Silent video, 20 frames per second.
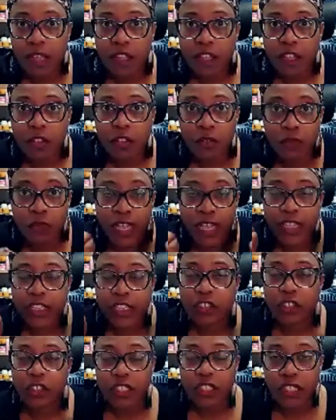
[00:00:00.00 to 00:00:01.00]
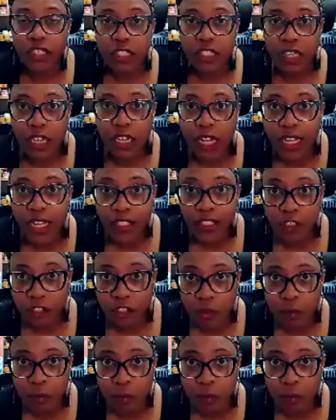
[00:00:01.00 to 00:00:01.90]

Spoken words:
Her face started to light up.